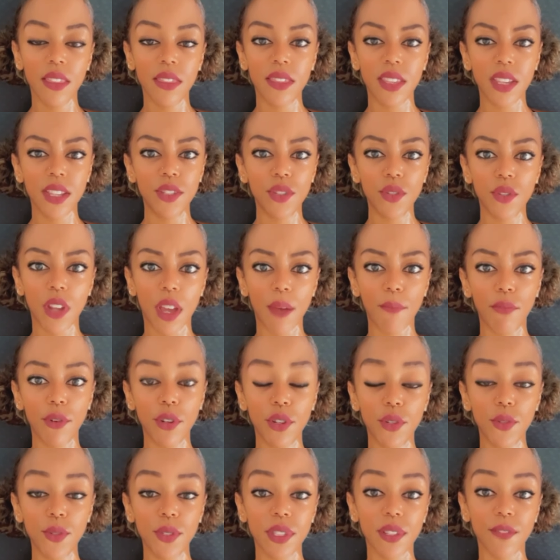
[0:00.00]
they do not
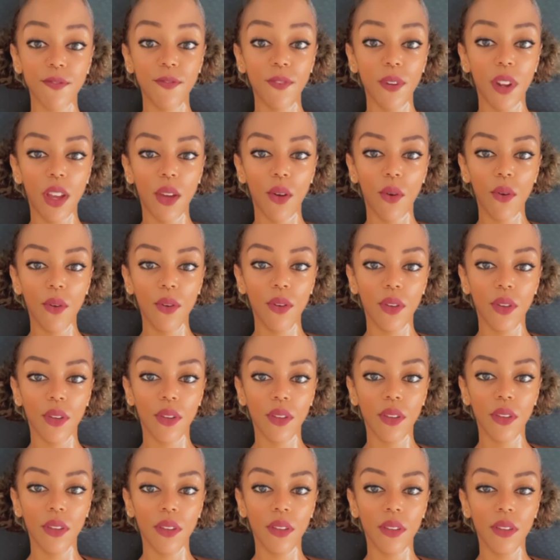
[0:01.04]
produce the flow.
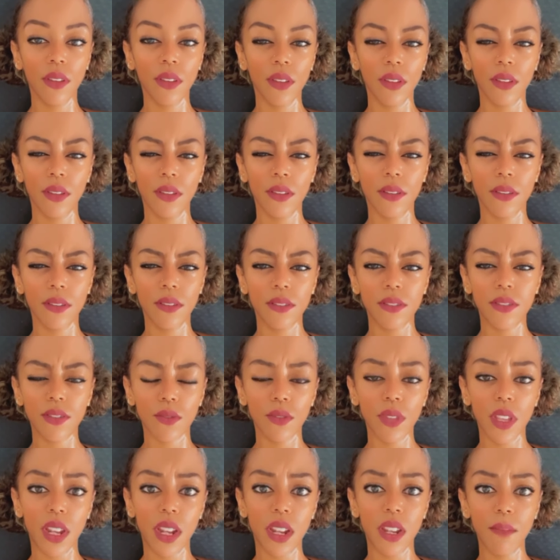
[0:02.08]

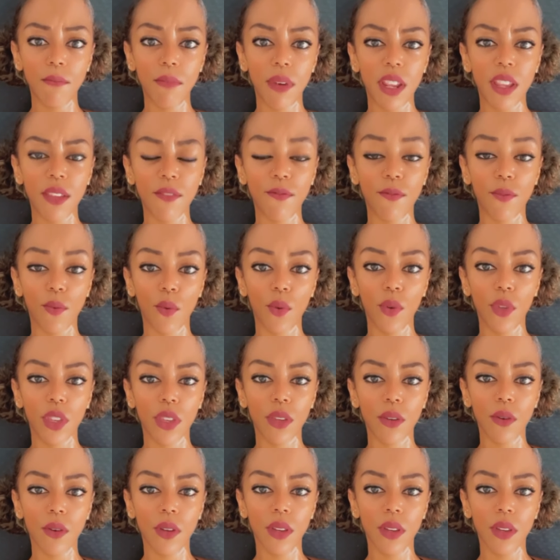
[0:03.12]
Don't let anybody fool you.